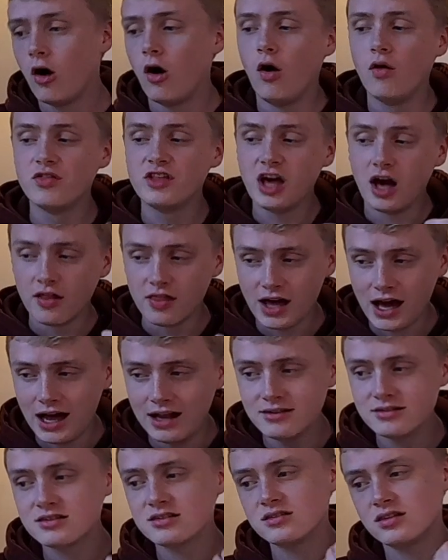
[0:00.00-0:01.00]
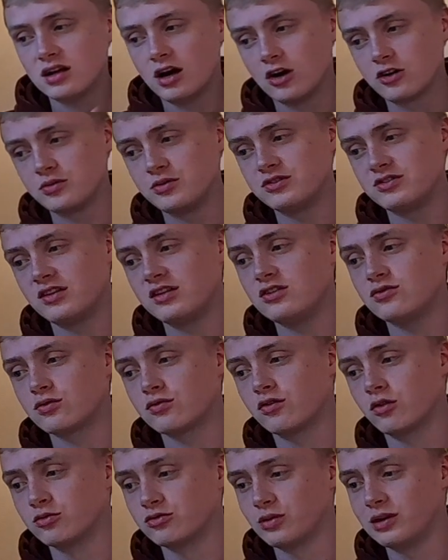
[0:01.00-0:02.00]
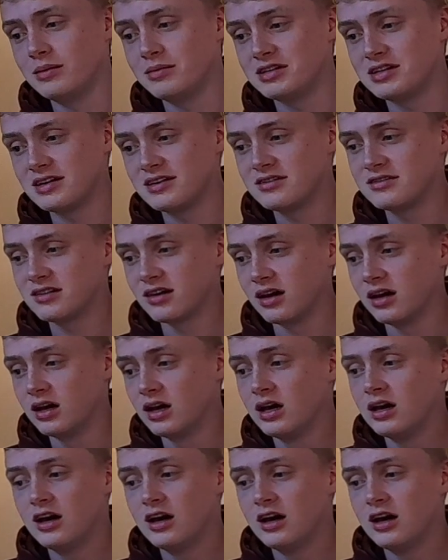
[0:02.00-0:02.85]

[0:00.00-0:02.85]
On the other hand, the argument that these reforms were limited is that